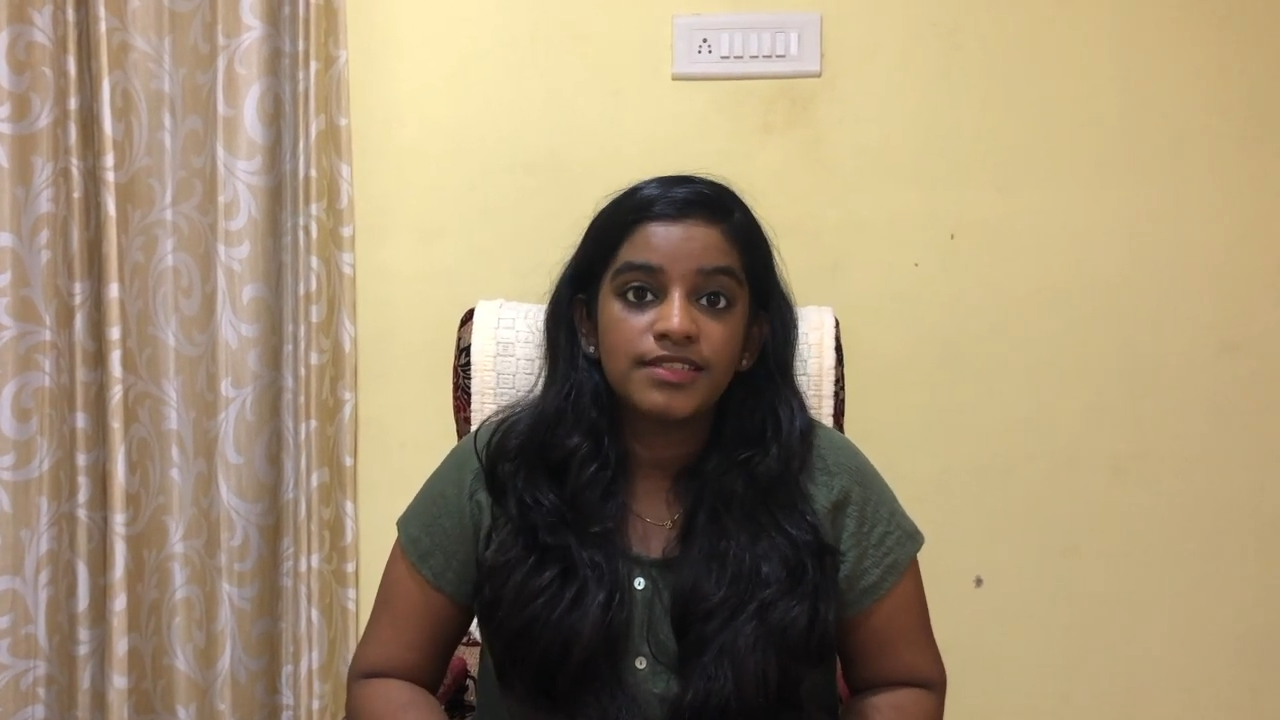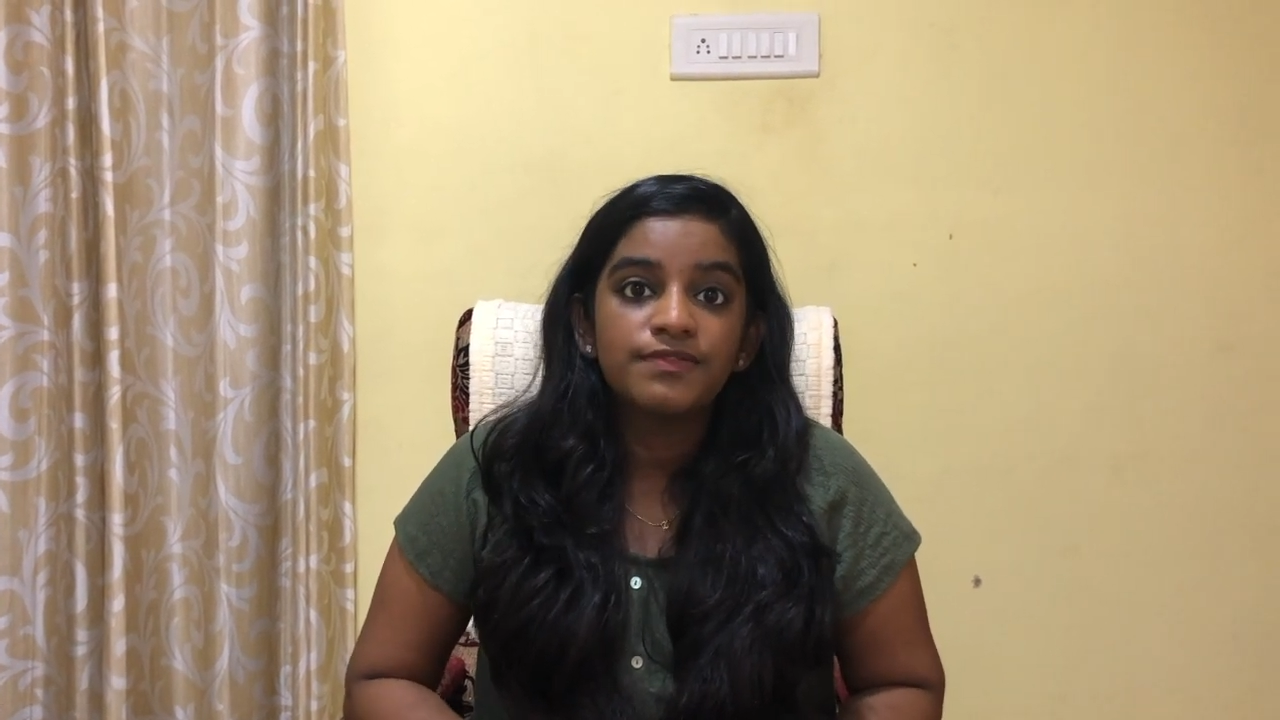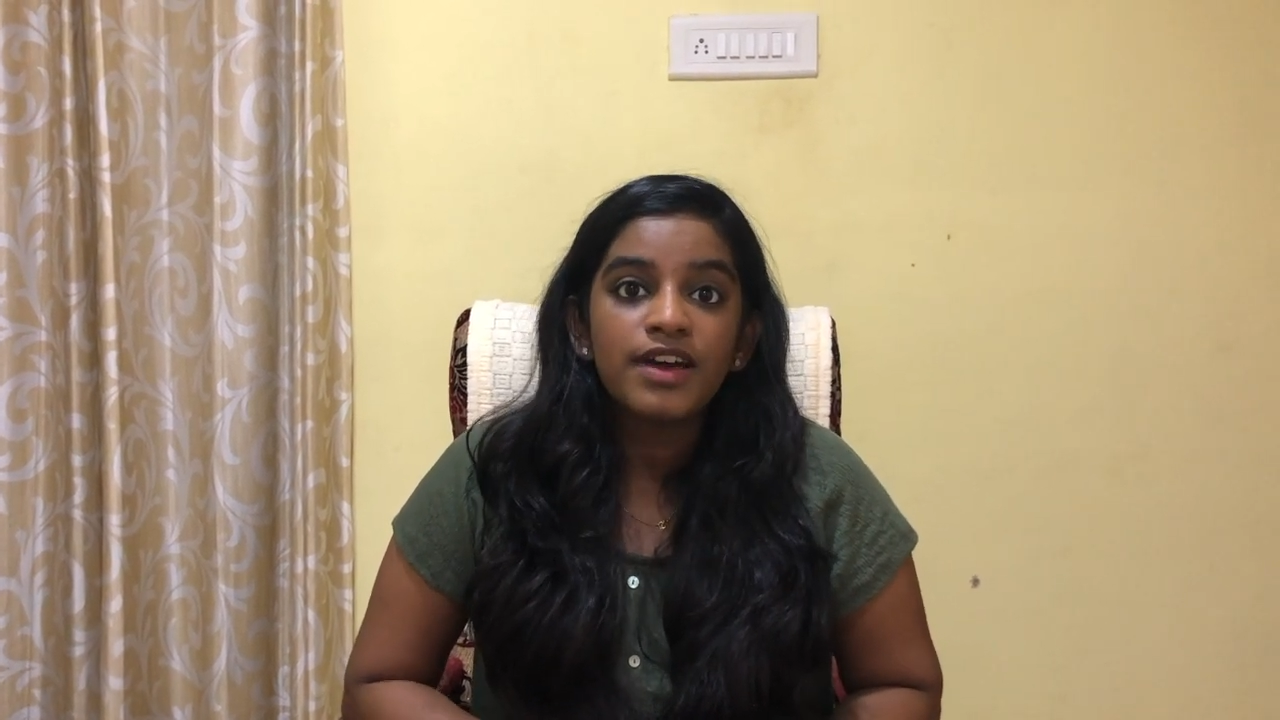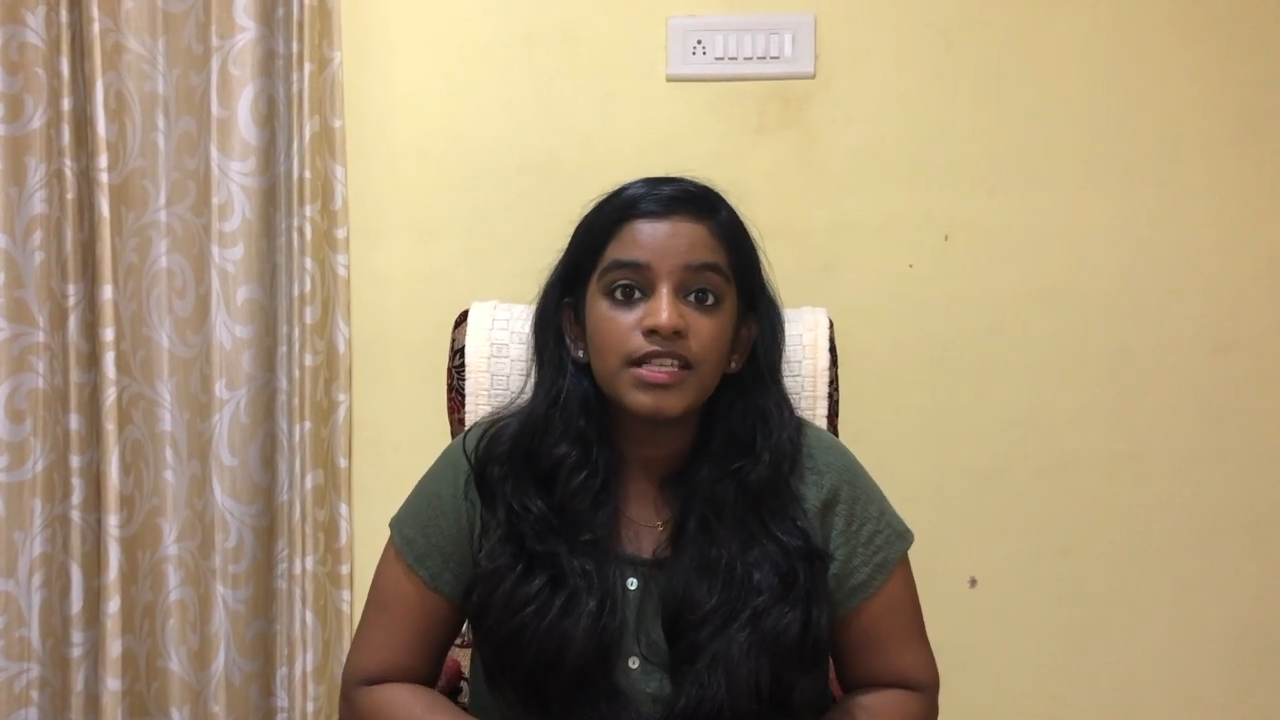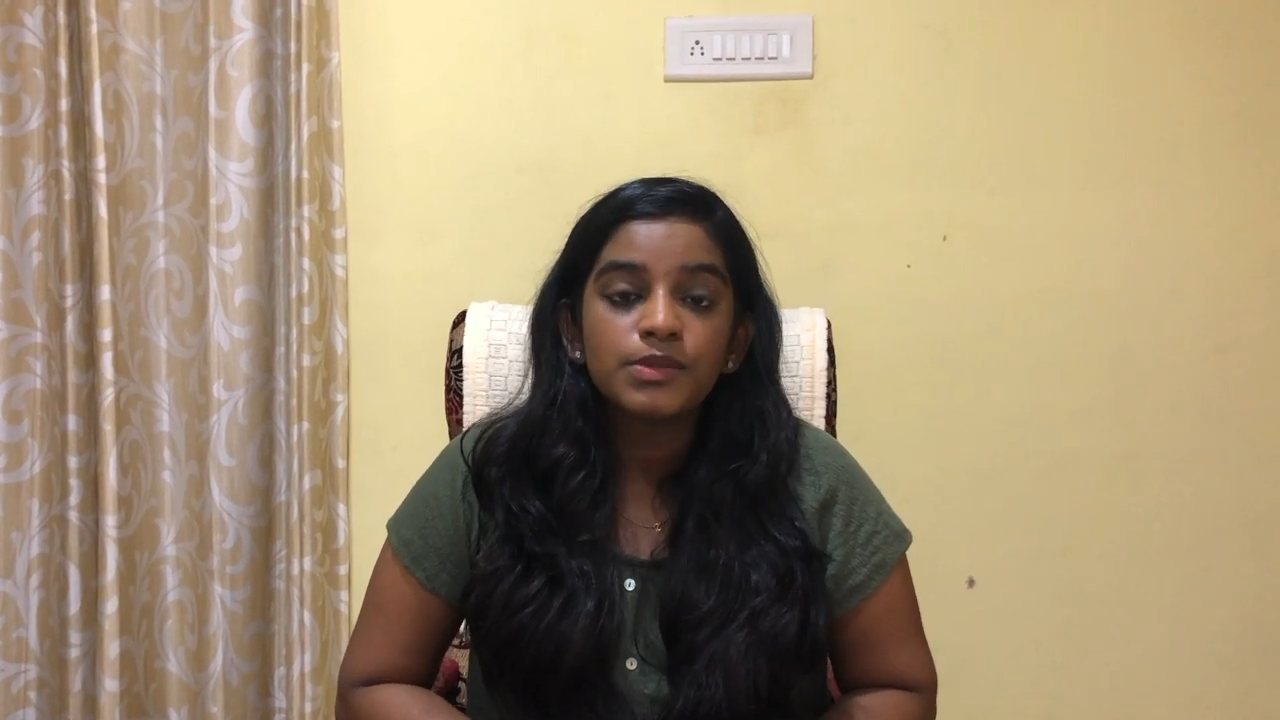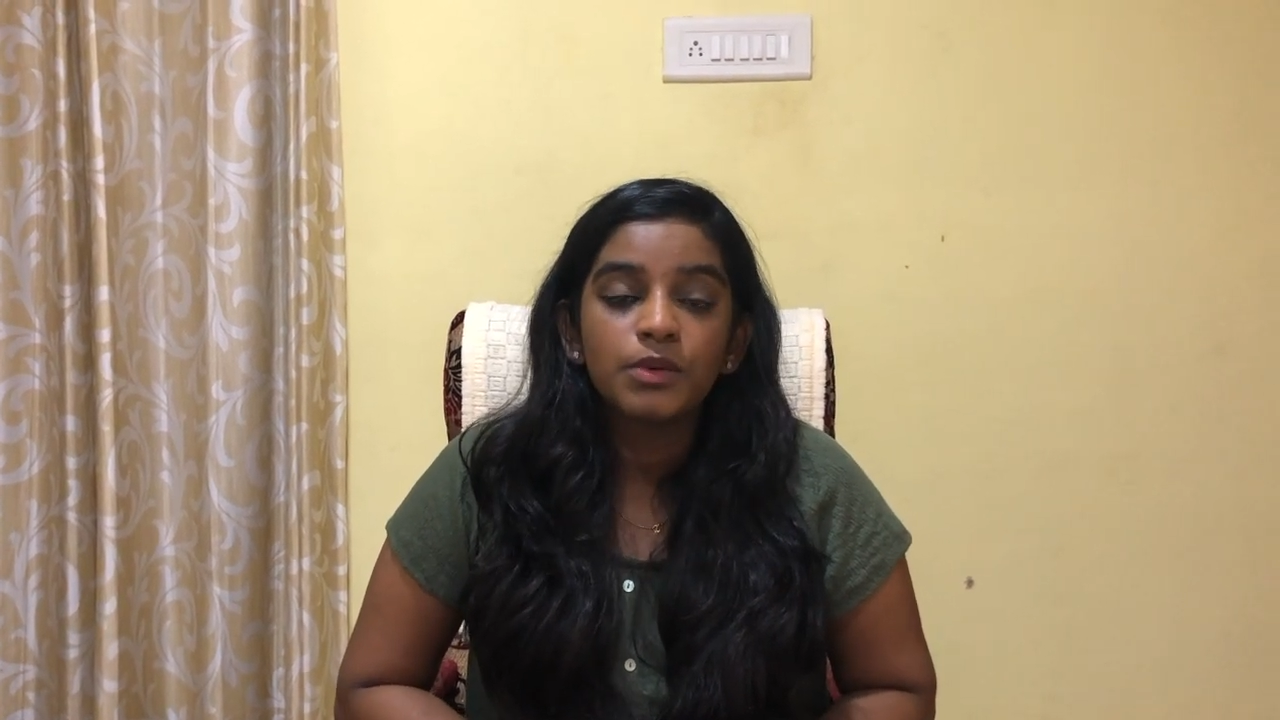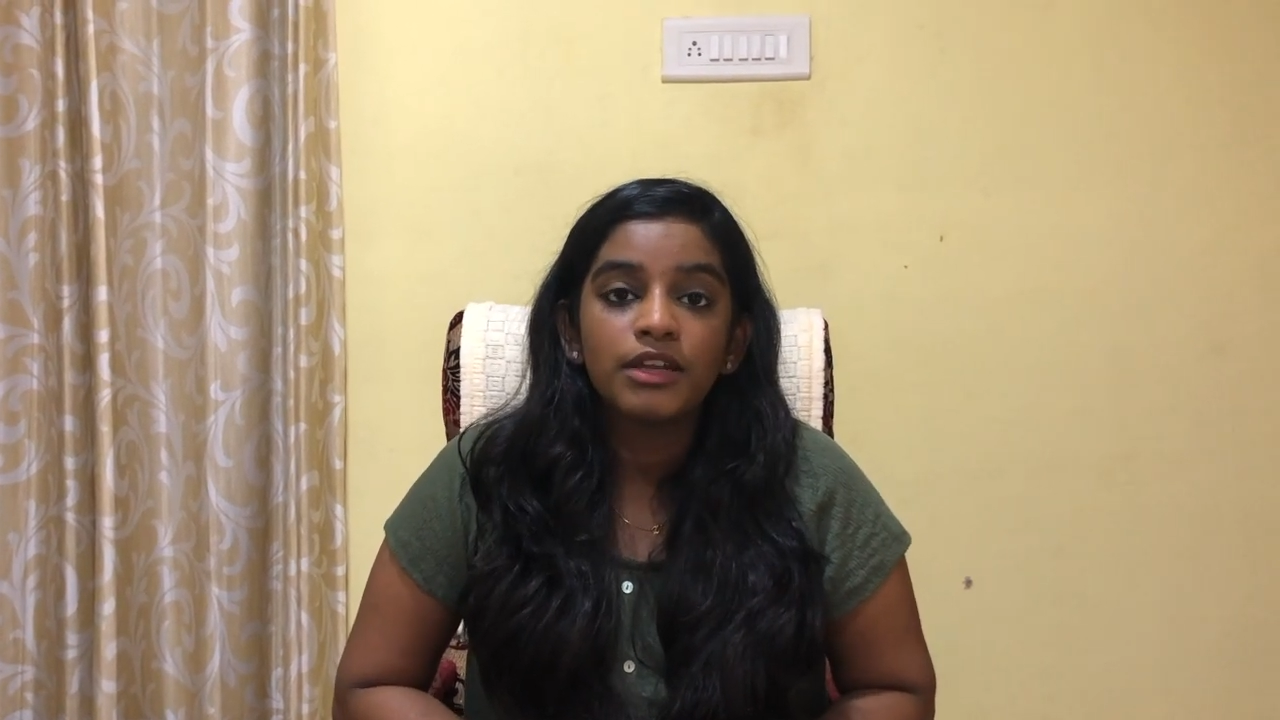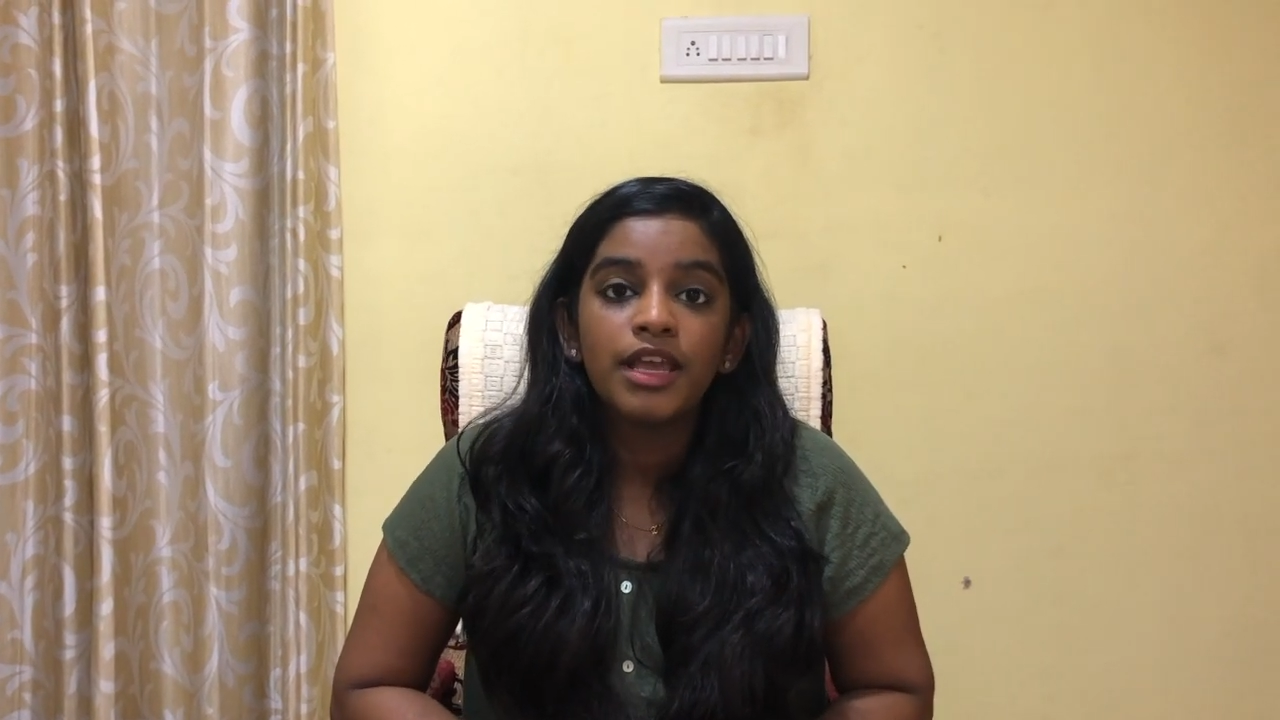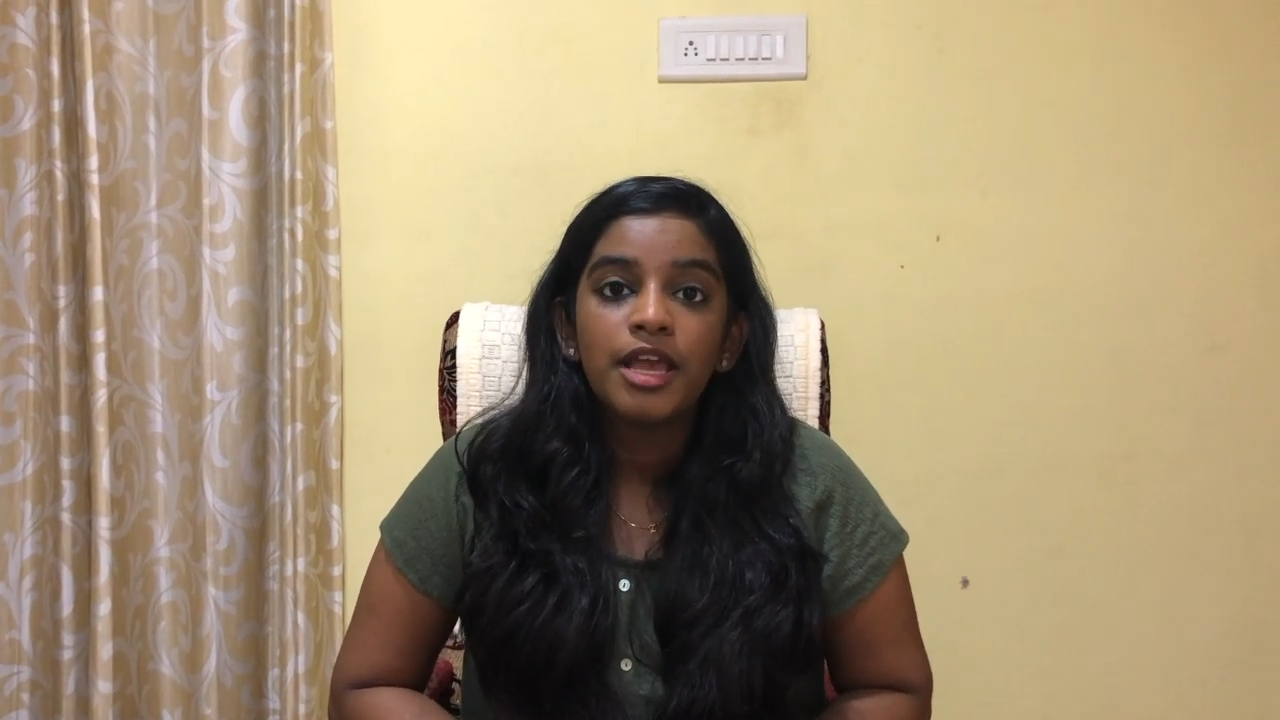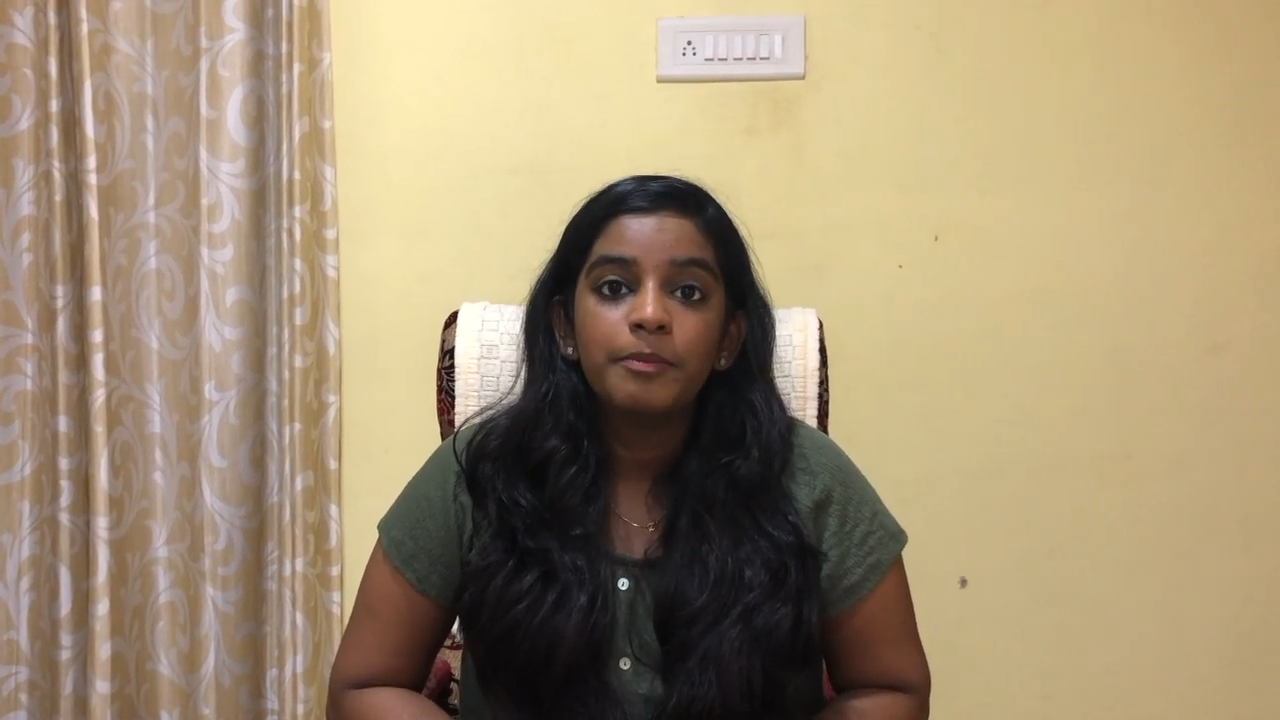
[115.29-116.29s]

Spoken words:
the first one